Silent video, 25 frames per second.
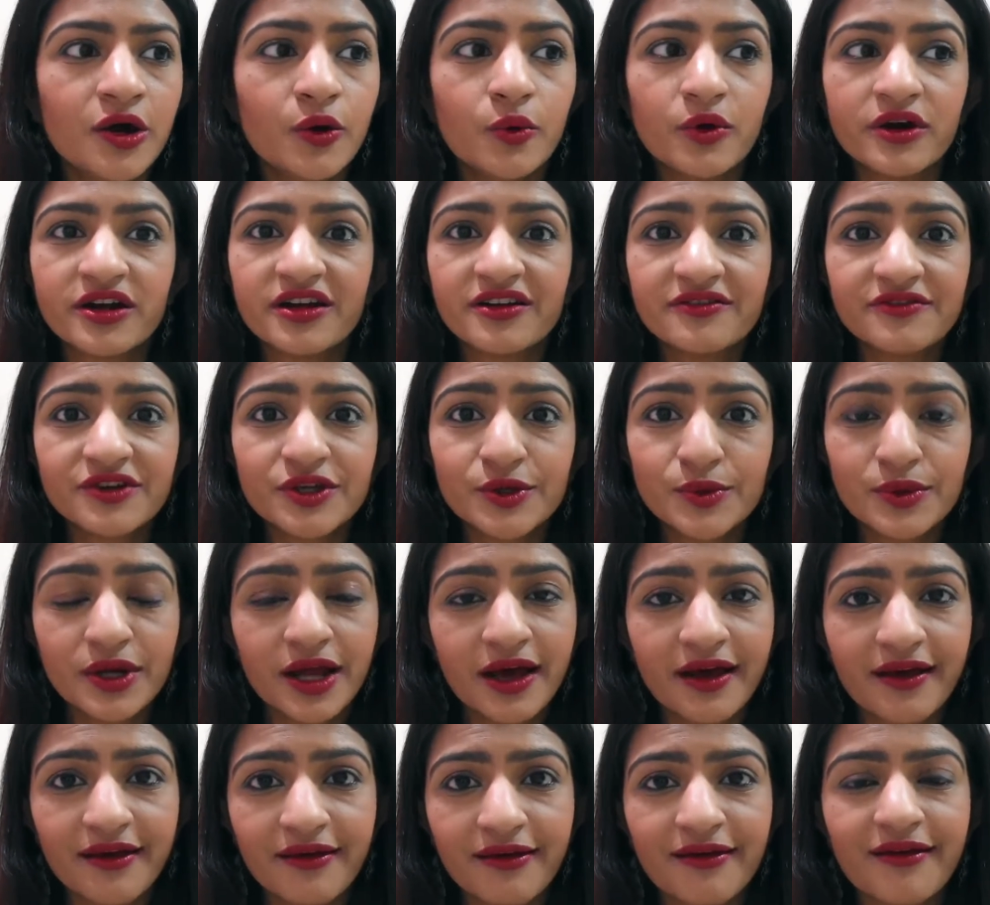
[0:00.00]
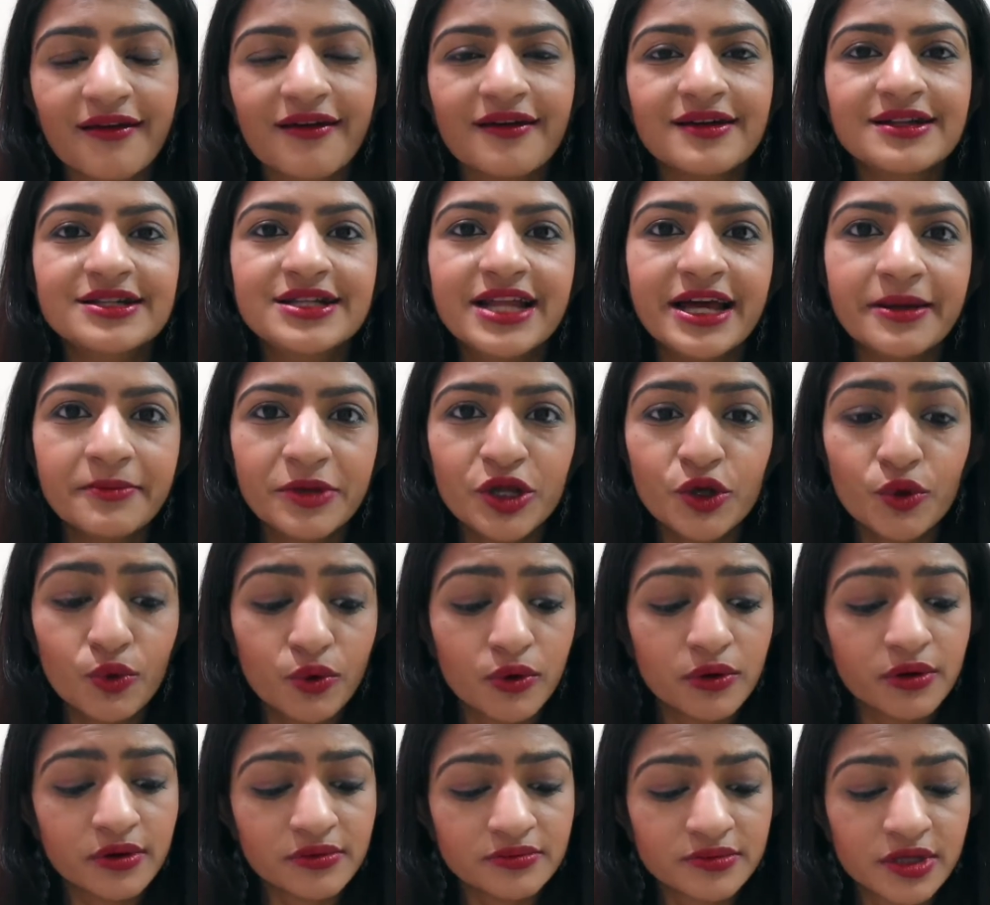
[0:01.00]
whatever you like. Let me
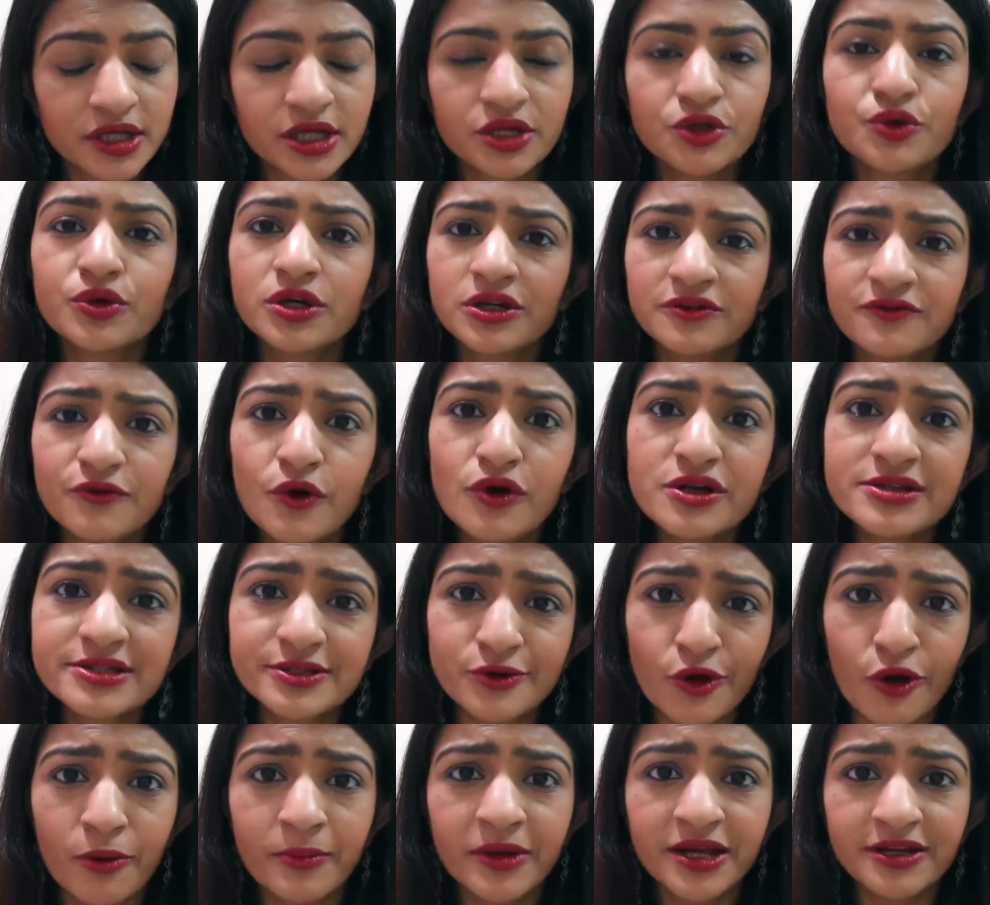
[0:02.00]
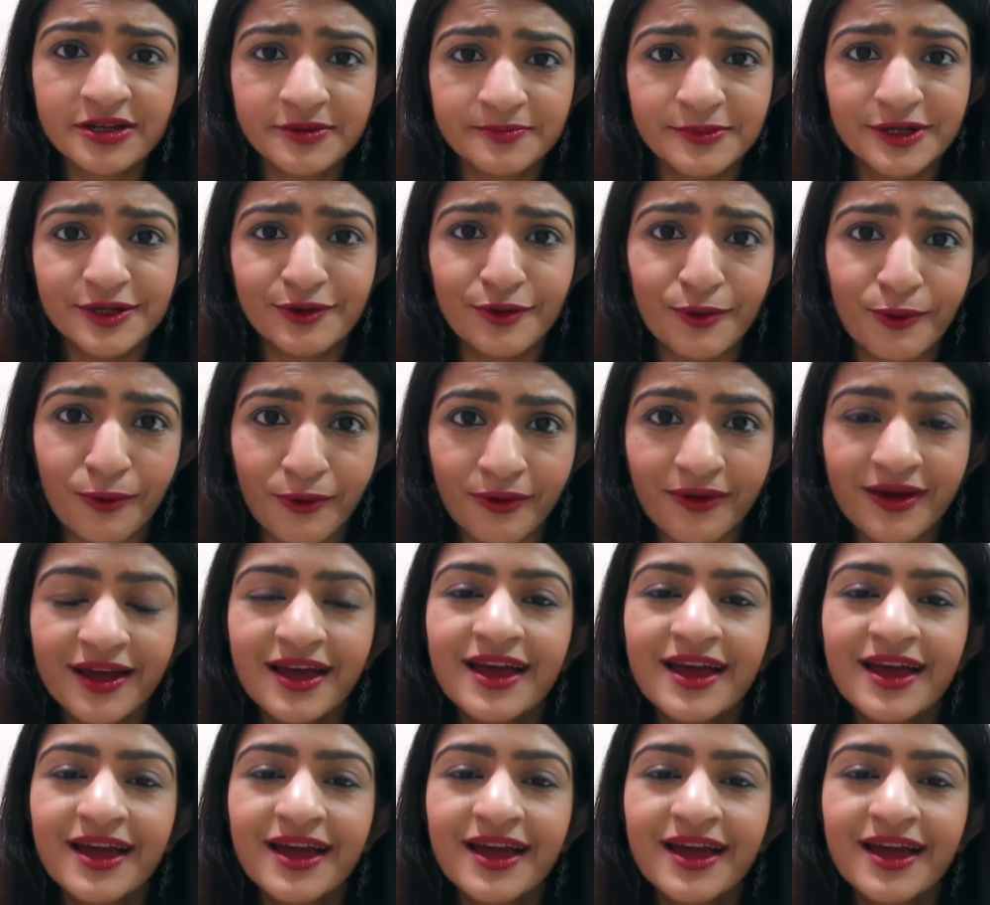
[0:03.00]
know, and you can of course comment below.